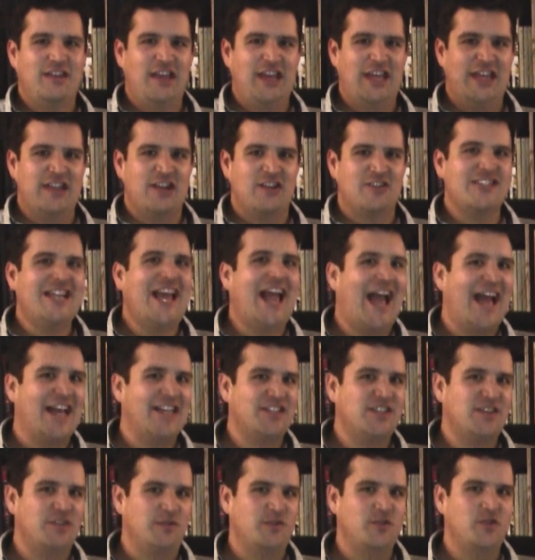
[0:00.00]
in their
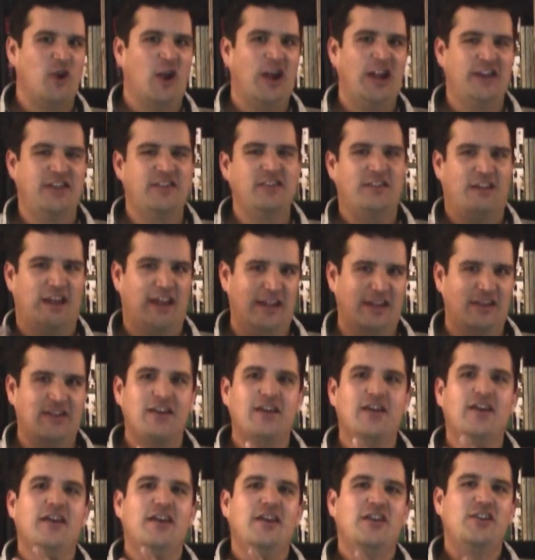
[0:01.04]
task of trying to
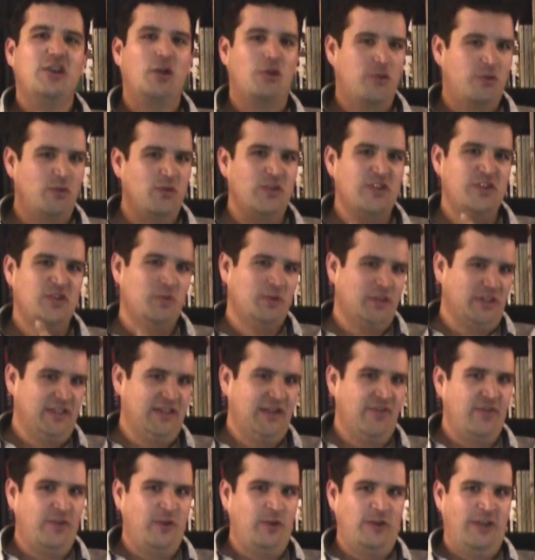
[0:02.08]
like go through these really
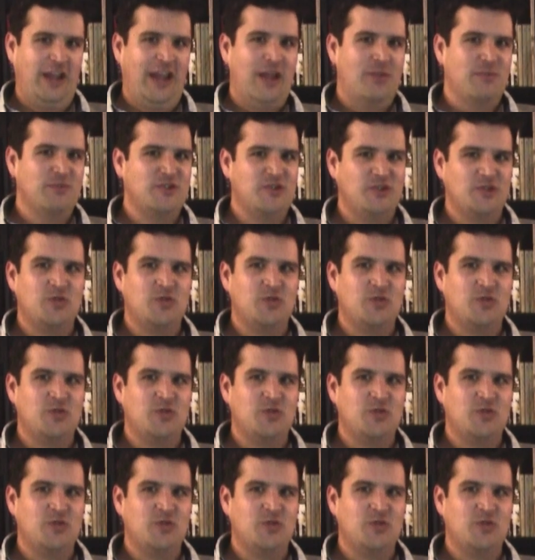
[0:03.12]
difficult games.